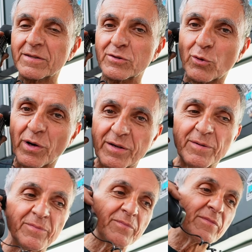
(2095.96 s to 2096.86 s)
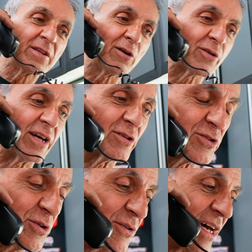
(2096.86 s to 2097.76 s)
You're welcome. Okay, I'll
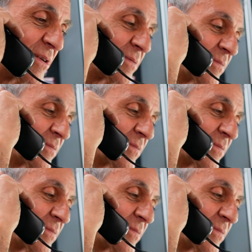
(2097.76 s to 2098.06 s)
see you then.